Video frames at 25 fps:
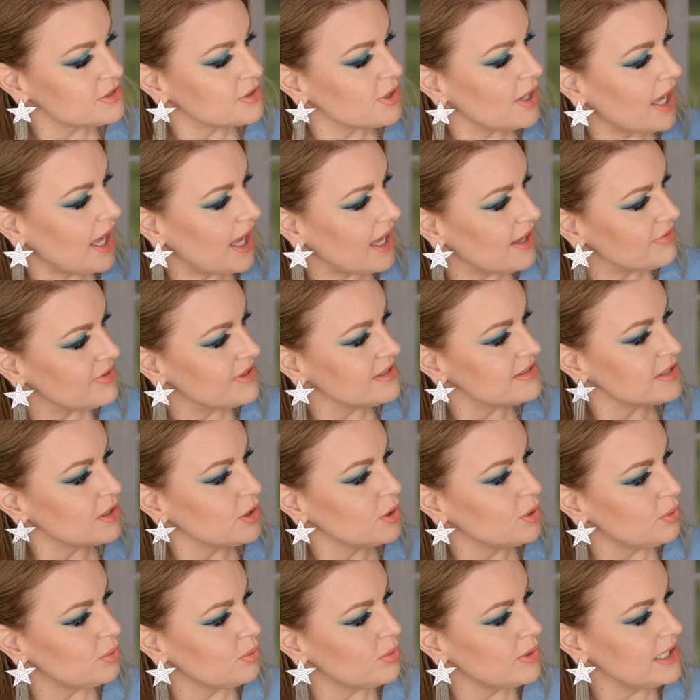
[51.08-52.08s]
you have these
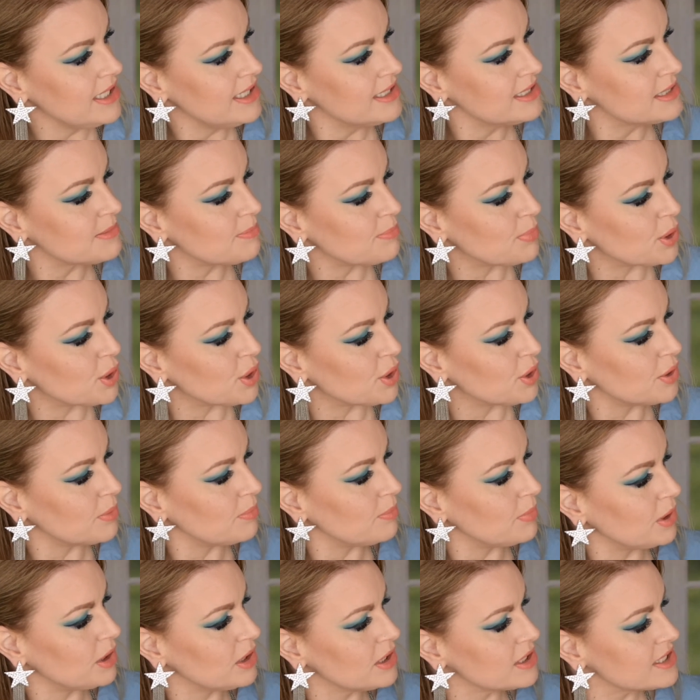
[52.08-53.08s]
greens,
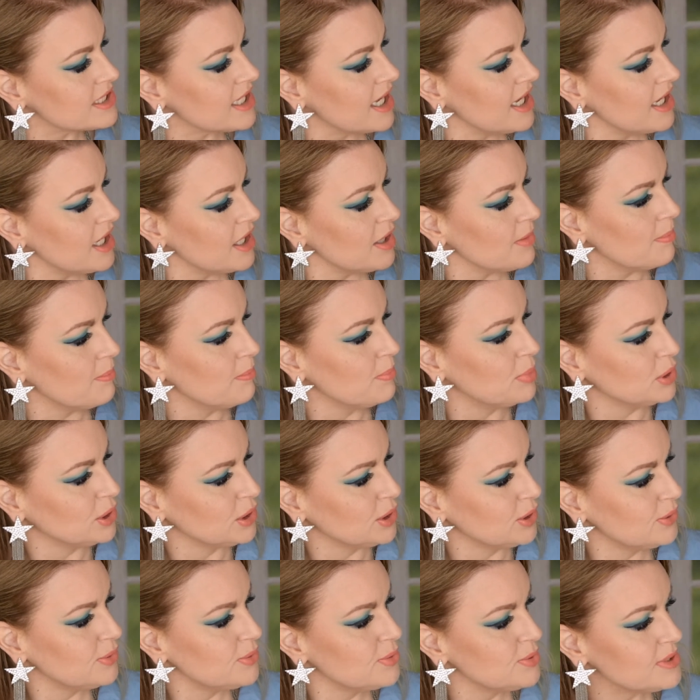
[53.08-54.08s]
purples,
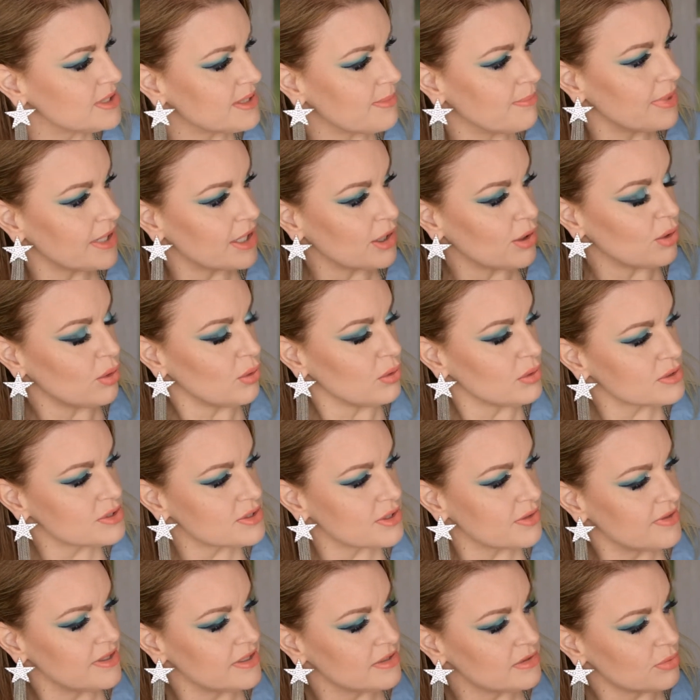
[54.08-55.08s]
blues, but
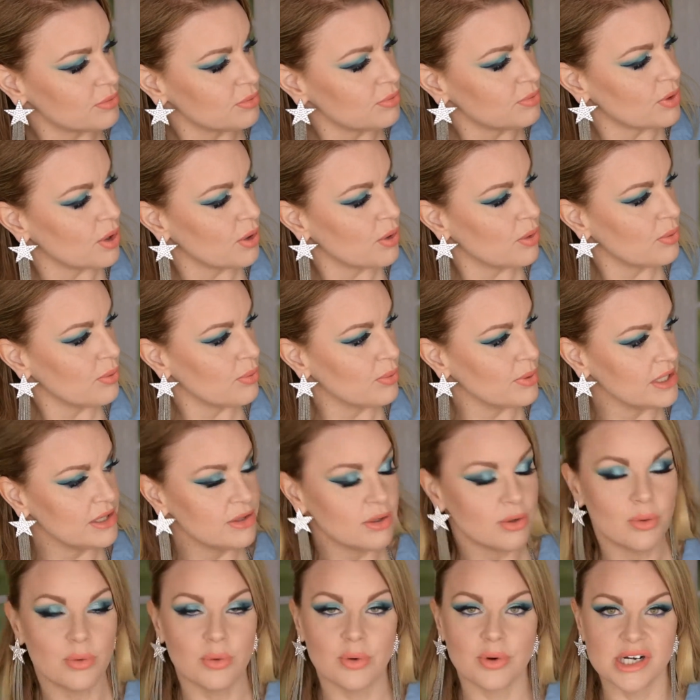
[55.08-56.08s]
also this row
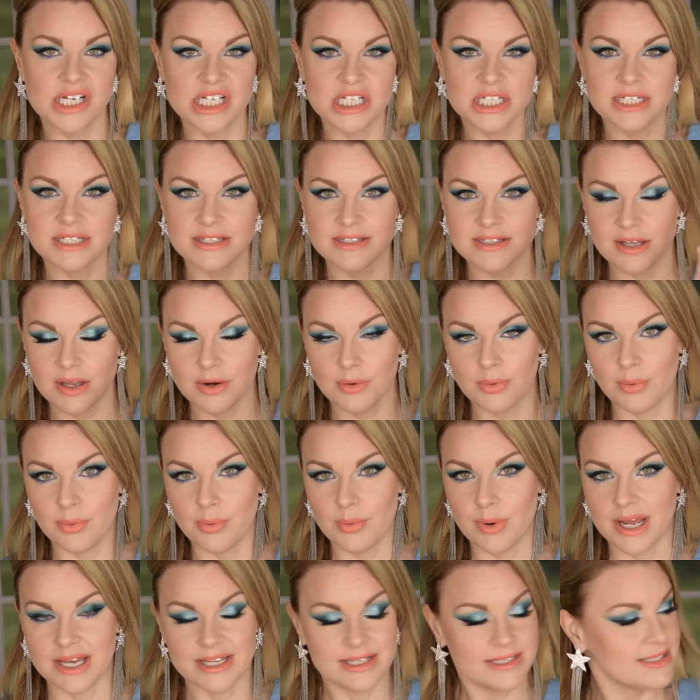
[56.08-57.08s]
with oranges,
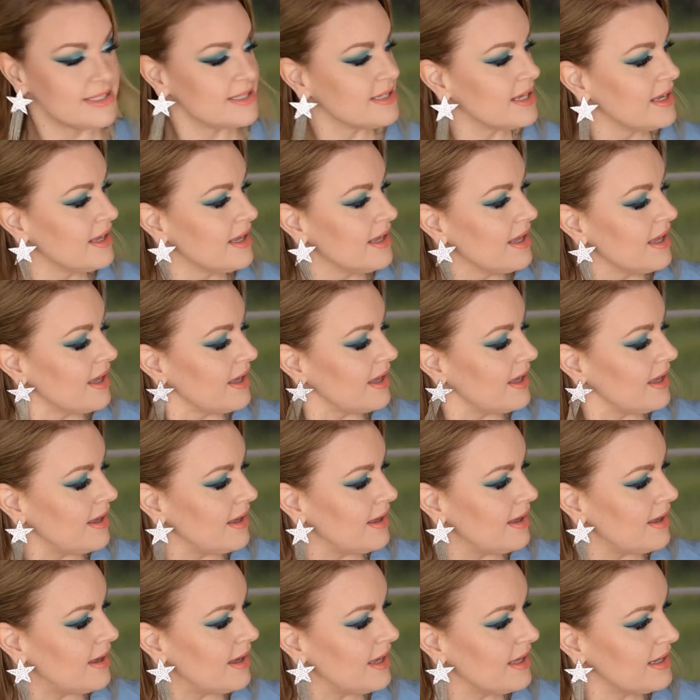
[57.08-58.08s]
reds.
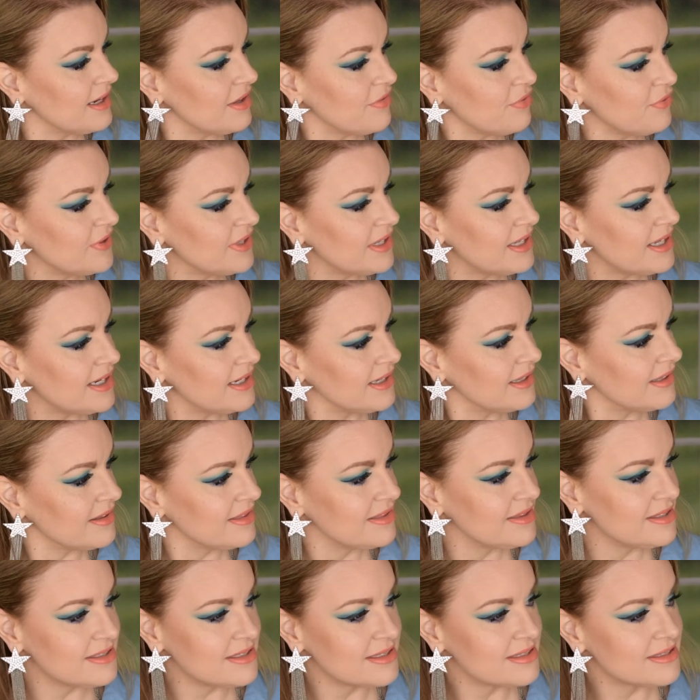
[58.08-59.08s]
And I feel like
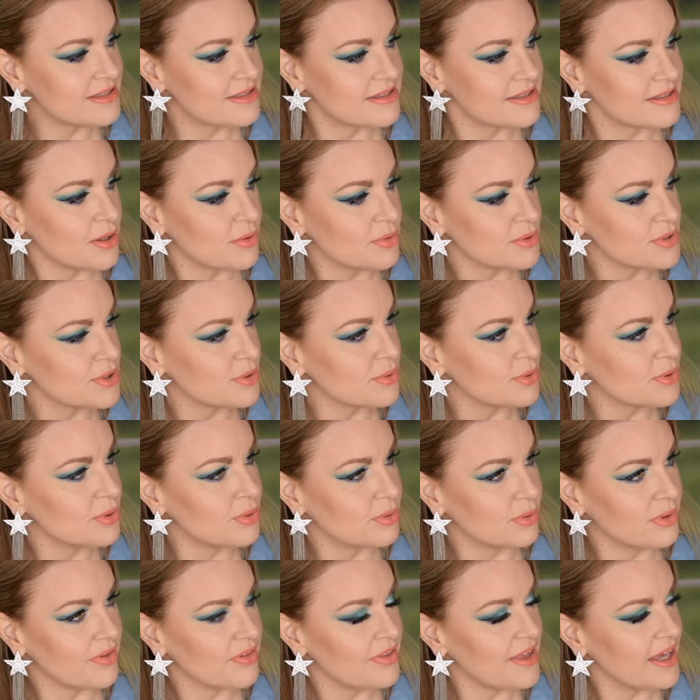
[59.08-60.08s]
this is so
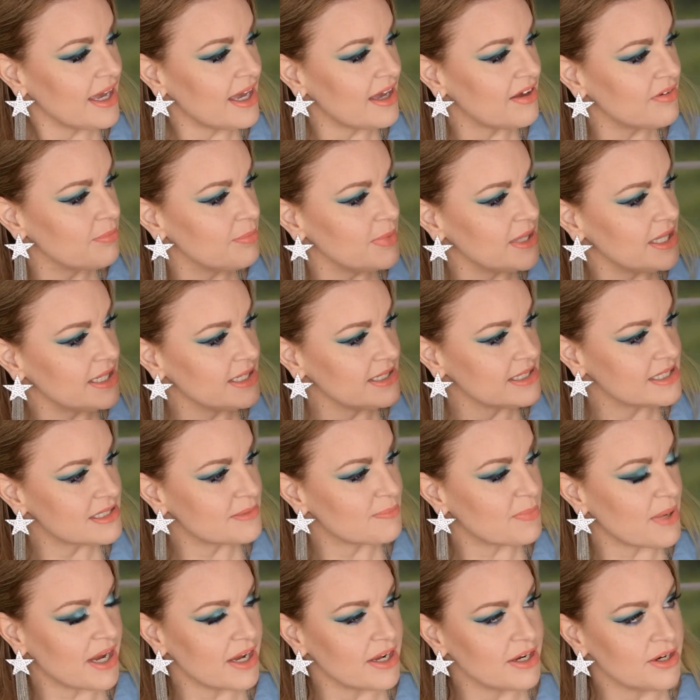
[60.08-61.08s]
cool. They have been
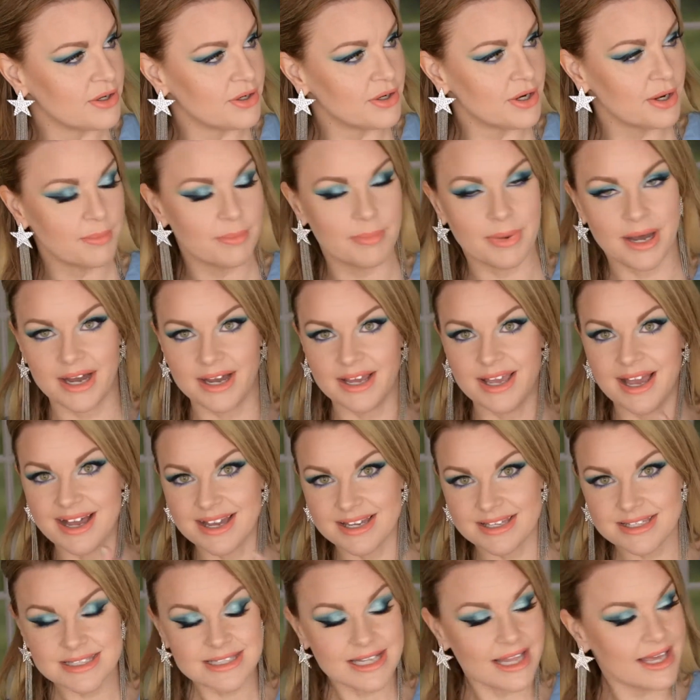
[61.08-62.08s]
inspired by
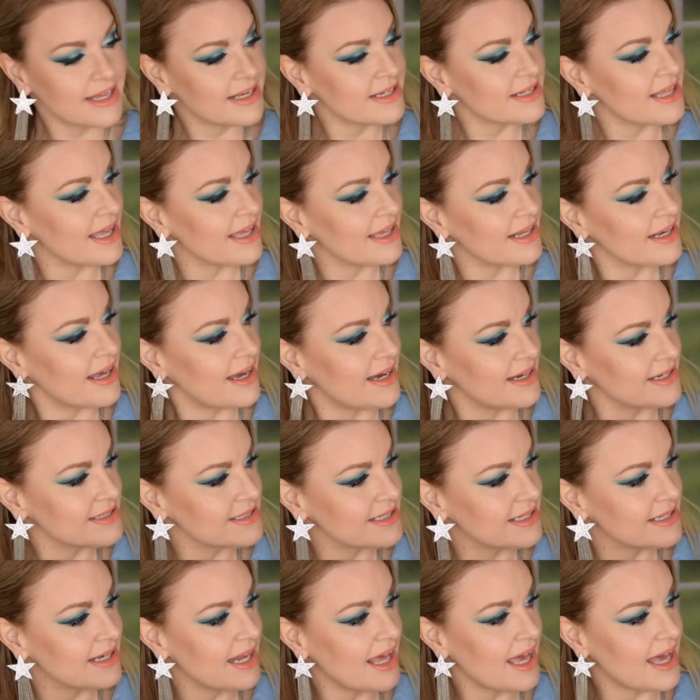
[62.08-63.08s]
Iceland, and
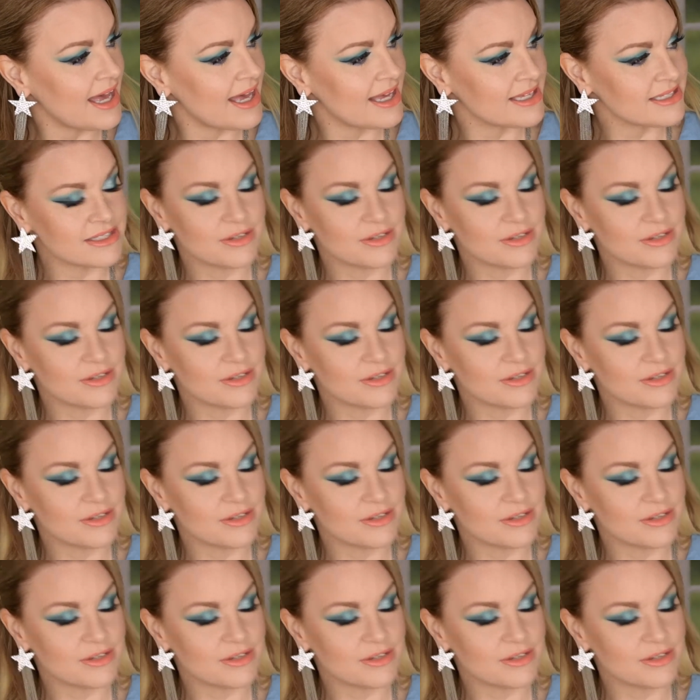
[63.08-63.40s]
Iceland has